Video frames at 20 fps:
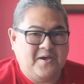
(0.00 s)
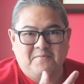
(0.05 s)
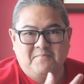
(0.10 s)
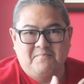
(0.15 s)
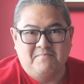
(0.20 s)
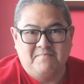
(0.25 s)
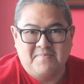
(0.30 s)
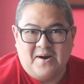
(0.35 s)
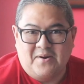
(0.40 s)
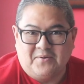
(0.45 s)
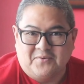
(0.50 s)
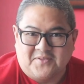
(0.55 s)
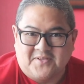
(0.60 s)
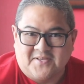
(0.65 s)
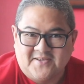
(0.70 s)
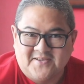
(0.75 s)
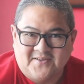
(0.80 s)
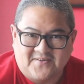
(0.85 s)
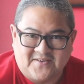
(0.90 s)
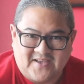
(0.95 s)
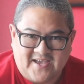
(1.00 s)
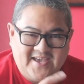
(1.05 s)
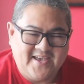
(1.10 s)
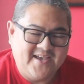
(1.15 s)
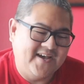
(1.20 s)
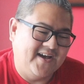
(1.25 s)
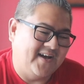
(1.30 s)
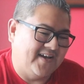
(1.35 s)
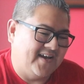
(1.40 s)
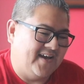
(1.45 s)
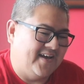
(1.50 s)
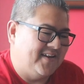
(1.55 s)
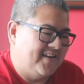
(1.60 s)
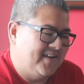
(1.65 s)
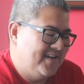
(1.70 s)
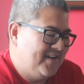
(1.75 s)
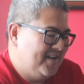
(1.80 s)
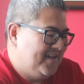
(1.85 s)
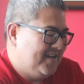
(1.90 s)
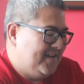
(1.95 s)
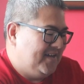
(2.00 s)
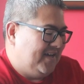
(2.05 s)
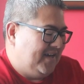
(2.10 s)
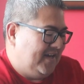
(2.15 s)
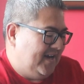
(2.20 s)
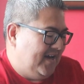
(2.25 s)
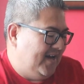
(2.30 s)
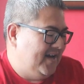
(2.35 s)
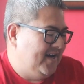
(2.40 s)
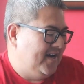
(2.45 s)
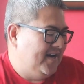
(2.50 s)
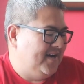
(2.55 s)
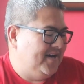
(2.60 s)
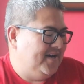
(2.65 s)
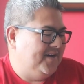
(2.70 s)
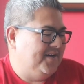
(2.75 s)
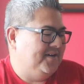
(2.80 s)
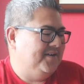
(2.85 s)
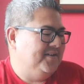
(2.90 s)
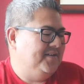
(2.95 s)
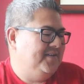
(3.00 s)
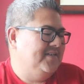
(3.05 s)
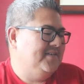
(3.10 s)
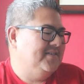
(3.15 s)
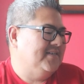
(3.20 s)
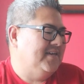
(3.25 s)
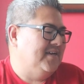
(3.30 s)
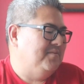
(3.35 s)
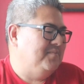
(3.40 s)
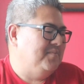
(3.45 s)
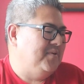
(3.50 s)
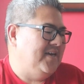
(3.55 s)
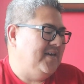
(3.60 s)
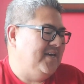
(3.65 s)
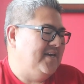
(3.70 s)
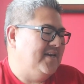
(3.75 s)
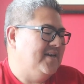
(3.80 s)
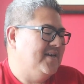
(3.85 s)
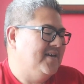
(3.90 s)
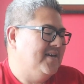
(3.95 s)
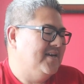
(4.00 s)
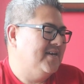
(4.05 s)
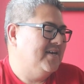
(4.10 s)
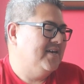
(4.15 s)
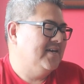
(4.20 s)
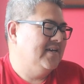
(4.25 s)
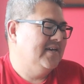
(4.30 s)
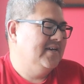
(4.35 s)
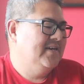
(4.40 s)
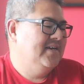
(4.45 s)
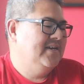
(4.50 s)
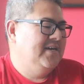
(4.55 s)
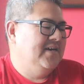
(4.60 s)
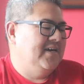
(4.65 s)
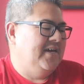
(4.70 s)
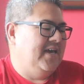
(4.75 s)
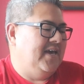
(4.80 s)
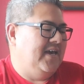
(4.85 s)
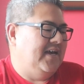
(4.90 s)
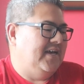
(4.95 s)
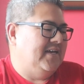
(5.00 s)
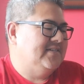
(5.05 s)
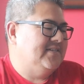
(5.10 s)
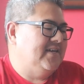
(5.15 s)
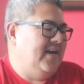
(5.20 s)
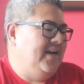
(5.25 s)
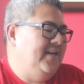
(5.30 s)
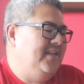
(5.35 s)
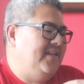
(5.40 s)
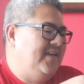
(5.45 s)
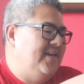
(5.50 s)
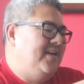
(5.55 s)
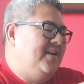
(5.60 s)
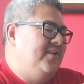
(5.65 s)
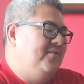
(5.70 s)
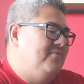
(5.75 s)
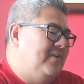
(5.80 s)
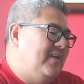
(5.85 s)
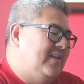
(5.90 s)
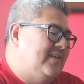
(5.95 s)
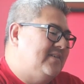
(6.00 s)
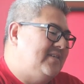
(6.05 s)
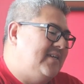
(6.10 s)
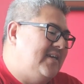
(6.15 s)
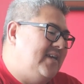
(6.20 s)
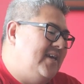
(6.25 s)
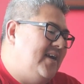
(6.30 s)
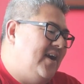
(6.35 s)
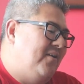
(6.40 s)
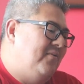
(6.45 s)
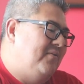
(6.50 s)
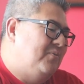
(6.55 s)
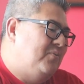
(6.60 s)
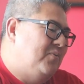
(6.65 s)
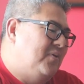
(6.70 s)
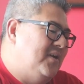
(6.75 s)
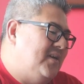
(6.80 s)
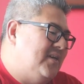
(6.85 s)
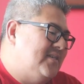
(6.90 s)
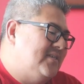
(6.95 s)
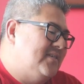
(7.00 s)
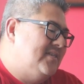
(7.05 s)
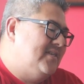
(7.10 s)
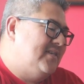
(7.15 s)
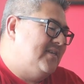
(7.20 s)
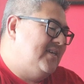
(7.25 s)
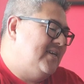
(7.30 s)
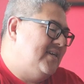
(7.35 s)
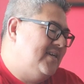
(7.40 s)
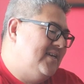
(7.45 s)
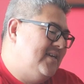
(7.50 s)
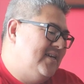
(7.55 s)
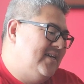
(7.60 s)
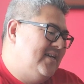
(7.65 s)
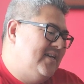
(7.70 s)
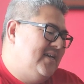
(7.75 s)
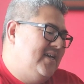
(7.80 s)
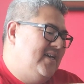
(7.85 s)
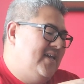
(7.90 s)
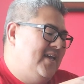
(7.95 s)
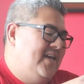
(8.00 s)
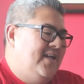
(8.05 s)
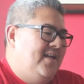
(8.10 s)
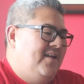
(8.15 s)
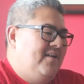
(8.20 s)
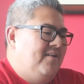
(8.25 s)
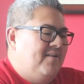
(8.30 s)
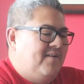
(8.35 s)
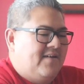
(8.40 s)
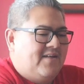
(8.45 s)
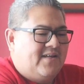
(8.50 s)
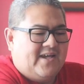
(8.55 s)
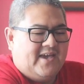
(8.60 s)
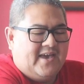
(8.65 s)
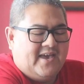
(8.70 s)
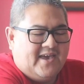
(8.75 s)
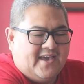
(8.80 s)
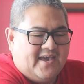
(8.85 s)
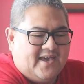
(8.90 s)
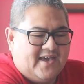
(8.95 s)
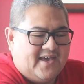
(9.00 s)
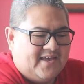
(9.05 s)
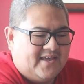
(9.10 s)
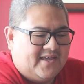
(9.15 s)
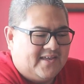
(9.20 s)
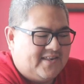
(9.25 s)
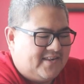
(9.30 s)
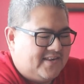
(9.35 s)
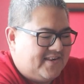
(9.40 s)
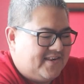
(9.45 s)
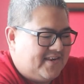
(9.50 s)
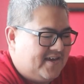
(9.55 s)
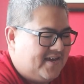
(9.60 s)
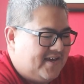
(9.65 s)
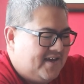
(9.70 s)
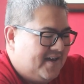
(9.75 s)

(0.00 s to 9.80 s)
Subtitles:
mount, okay? Again, this is gonna be exciting. We'll see how it works. And